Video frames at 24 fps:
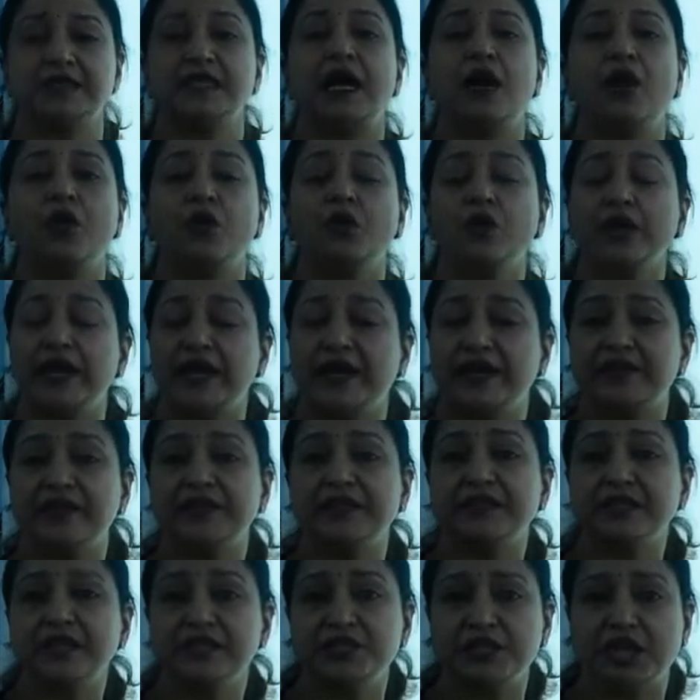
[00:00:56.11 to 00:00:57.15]
Now here in
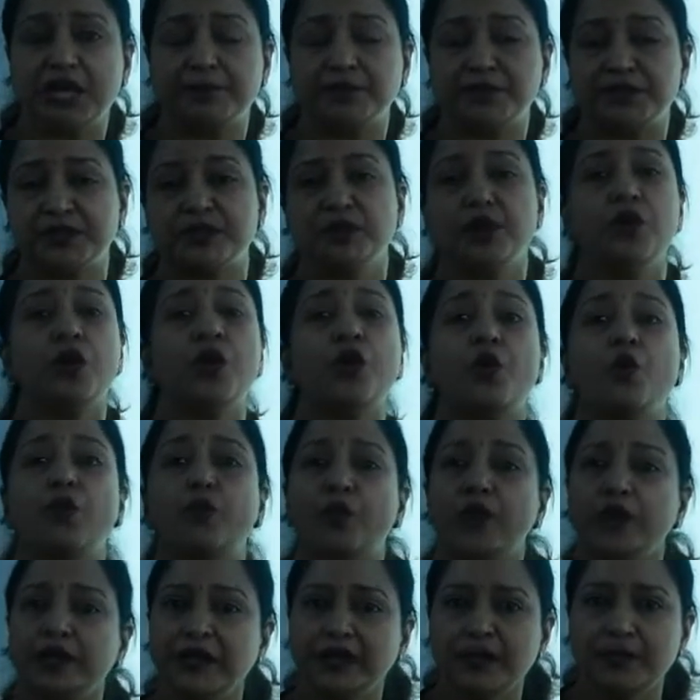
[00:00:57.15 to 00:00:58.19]
this chapter,
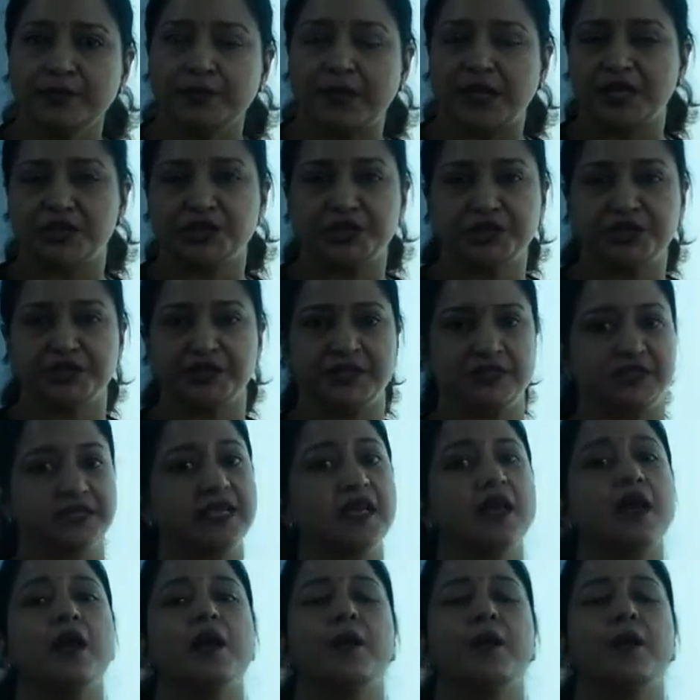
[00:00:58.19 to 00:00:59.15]
what are Martians?